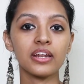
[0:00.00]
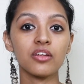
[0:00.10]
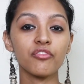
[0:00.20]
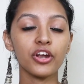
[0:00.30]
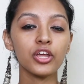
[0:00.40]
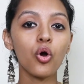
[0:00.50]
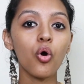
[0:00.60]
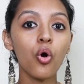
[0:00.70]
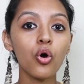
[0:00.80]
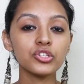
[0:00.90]
in a very
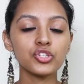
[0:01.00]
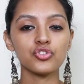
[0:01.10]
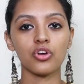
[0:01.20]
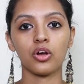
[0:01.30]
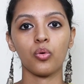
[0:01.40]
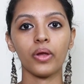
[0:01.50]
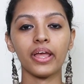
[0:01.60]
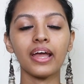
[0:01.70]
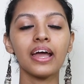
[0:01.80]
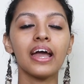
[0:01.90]
awestruck way,